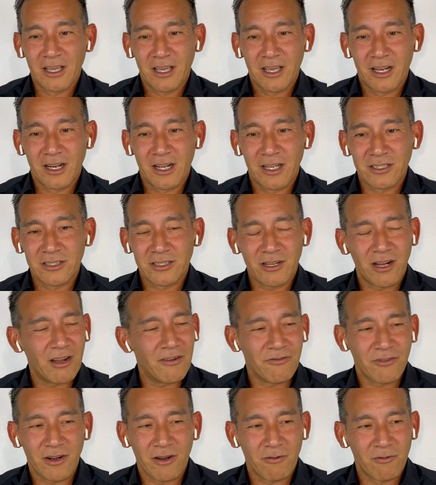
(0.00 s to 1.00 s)
And I
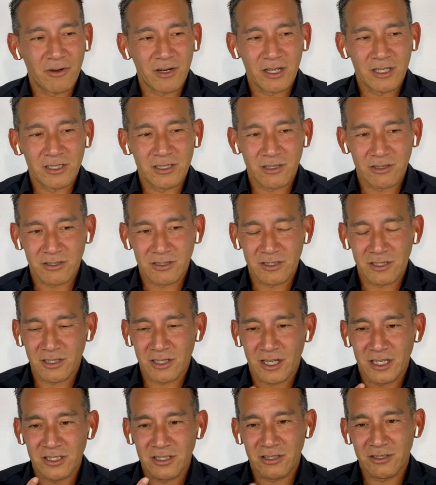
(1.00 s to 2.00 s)
forgot what I started
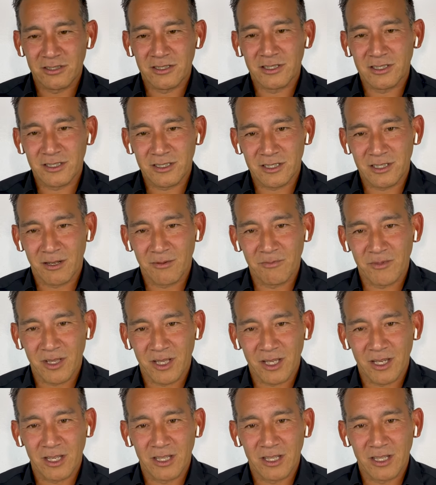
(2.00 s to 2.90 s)
singing. I started singing something.